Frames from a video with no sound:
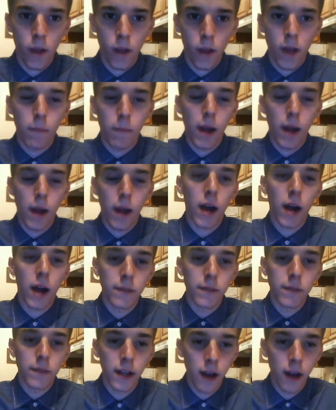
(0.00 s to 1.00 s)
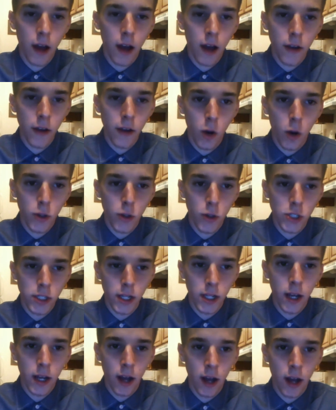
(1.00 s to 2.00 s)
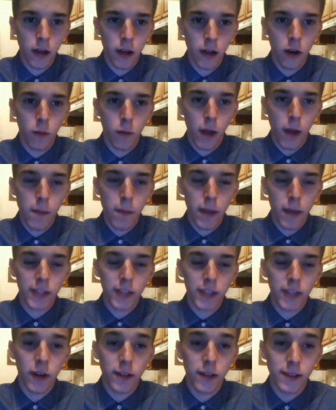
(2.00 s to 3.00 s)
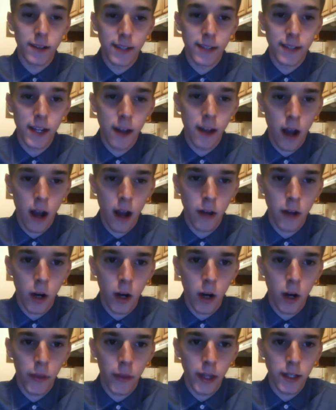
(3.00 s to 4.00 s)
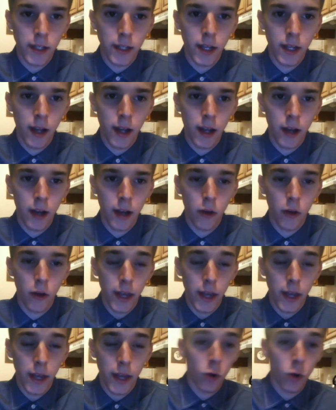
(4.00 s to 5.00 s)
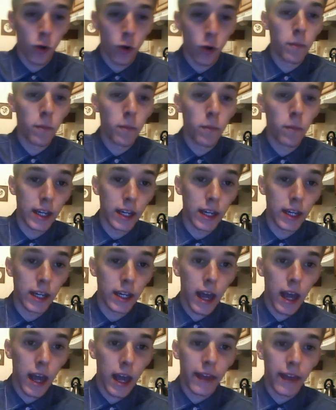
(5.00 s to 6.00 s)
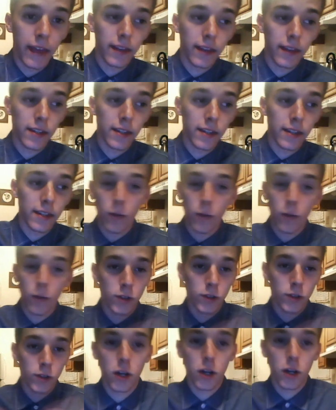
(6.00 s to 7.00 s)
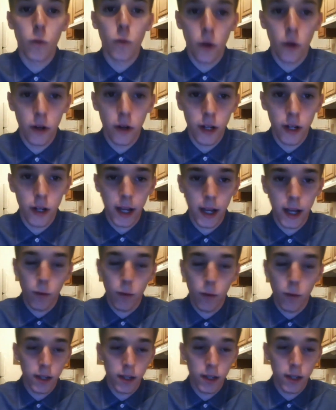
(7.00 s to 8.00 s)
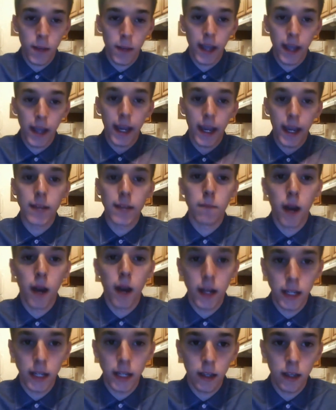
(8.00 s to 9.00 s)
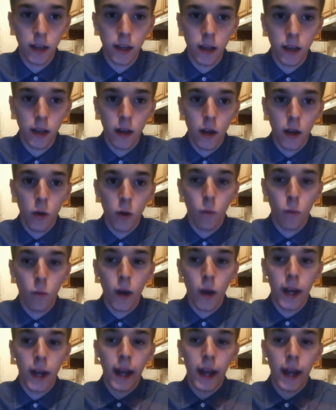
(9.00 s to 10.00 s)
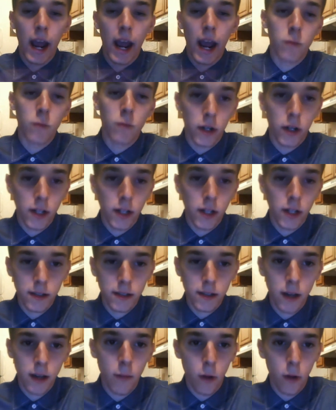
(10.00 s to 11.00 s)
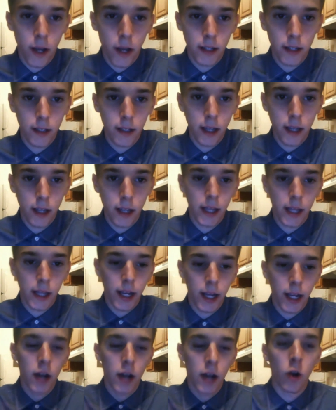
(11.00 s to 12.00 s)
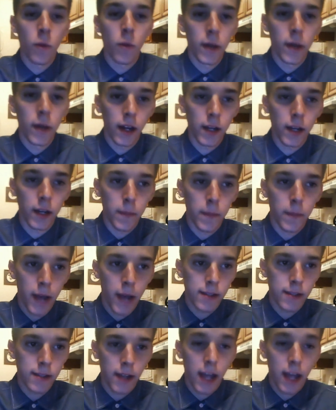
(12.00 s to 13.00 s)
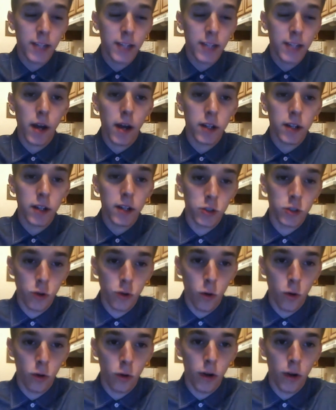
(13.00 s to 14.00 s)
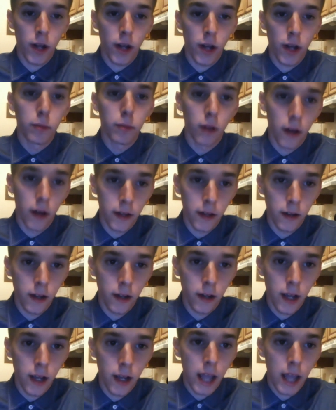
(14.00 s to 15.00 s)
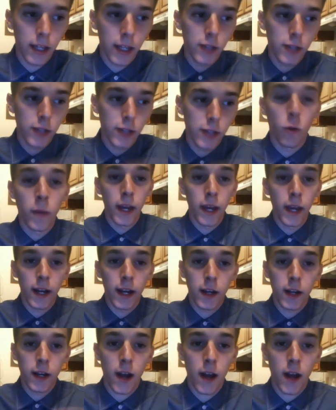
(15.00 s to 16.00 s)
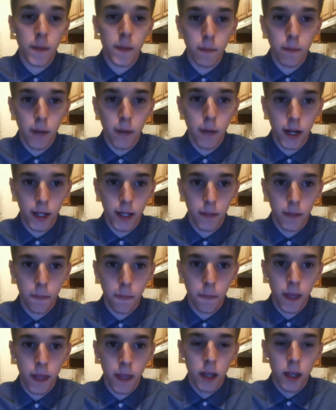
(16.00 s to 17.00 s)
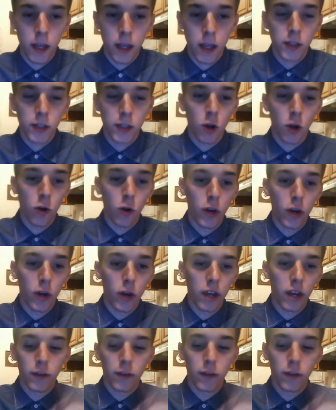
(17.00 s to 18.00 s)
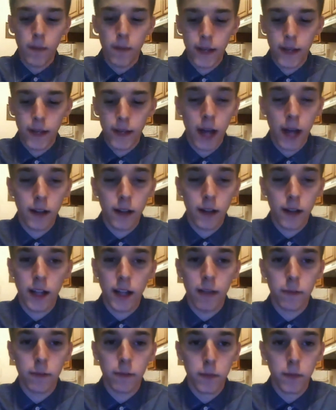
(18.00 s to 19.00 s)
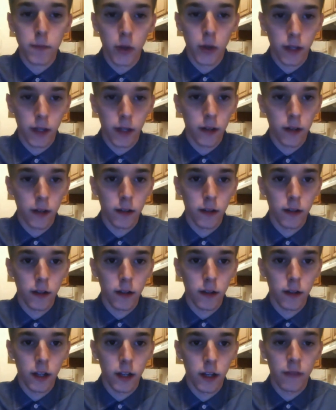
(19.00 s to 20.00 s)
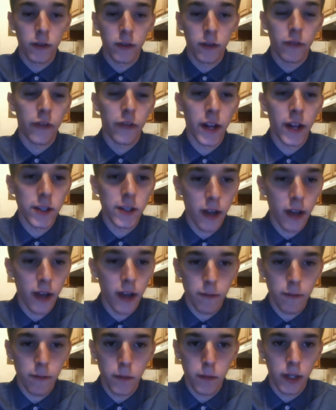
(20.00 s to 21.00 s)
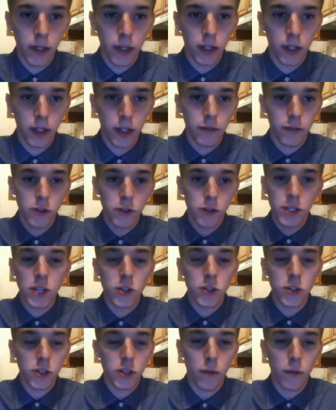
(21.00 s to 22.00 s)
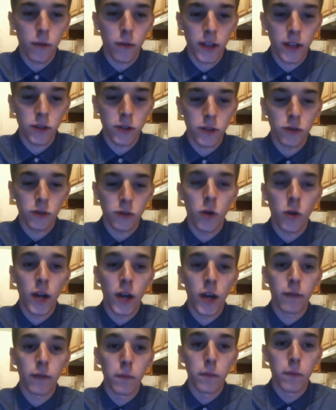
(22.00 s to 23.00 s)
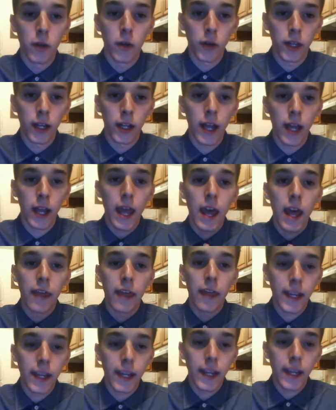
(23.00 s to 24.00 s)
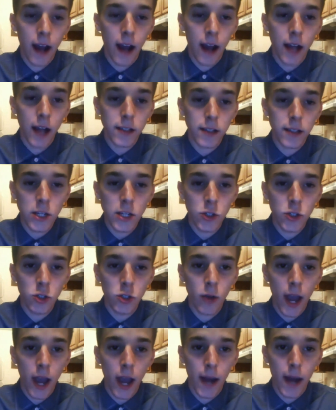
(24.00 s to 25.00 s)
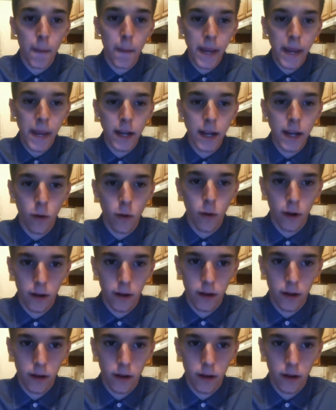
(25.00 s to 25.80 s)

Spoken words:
My mom did not know what she did not know. My best friends did not know what they did not know. They told me that this thing wasn't going to work, that I wasn't going to make any money when half of them worked at Subway, and they got home at night and passed an Xbox controller and a blunt, and they told didn't know how to make money. So if your mom and dad doesn't have $1 million, if your friends don't have $1 million, if your teachers and professors don't have $1 million, they cannot teach you how to make one.